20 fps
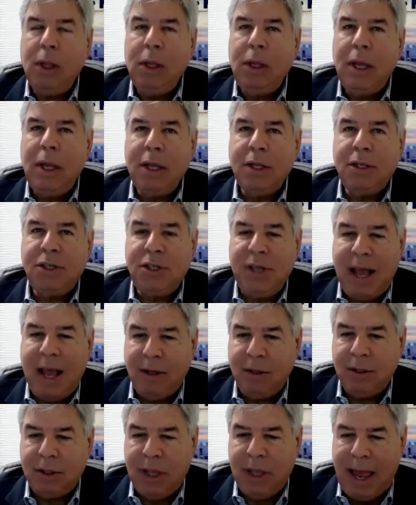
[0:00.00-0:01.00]
it
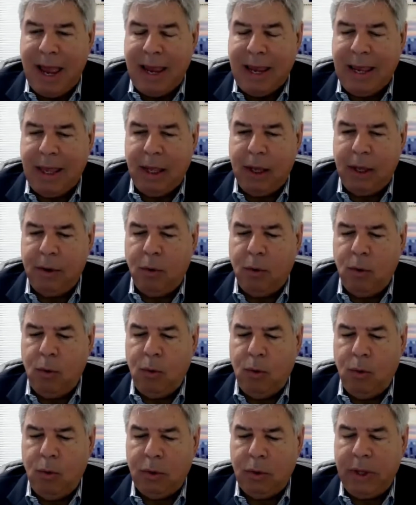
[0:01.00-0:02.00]
sounds like
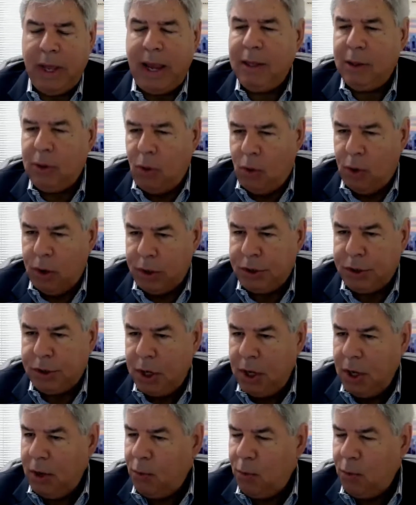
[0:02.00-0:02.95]
landlords